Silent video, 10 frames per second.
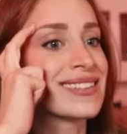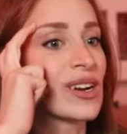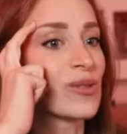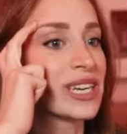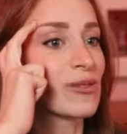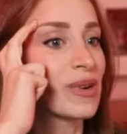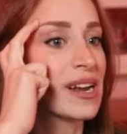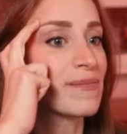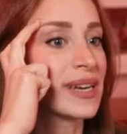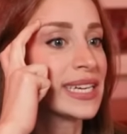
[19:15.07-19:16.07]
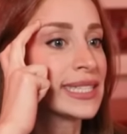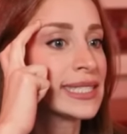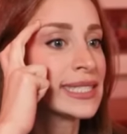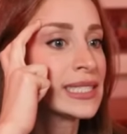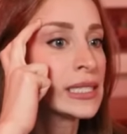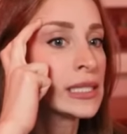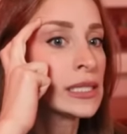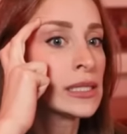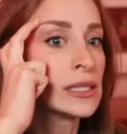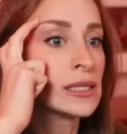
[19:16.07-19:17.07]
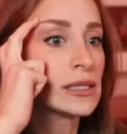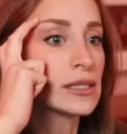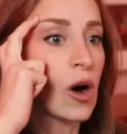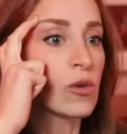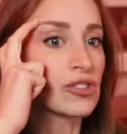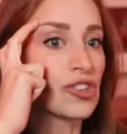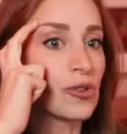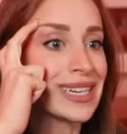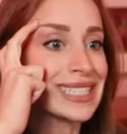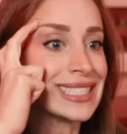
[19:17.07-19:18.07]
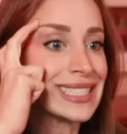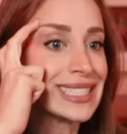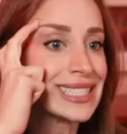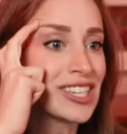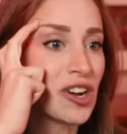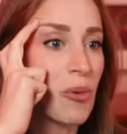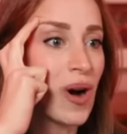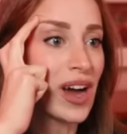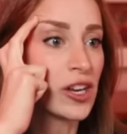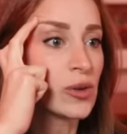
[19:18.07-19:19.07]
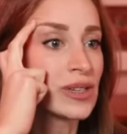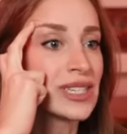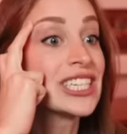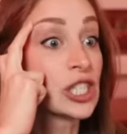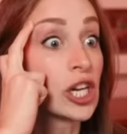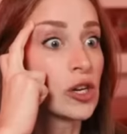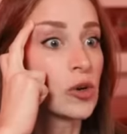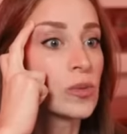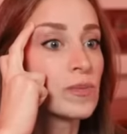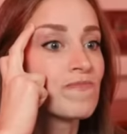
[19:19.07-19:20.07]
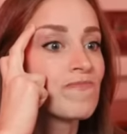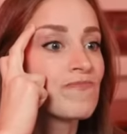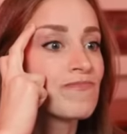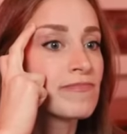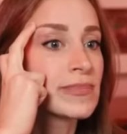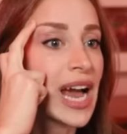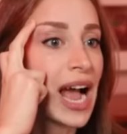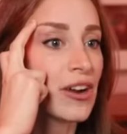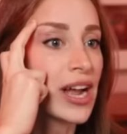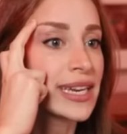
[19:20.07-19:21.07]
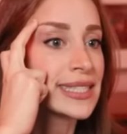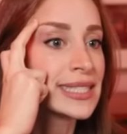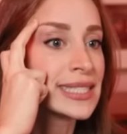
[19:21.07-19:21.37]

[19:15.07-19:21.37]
Don't kill Brad Pitt. Don't do it. You don't want to. He's gonna. All right.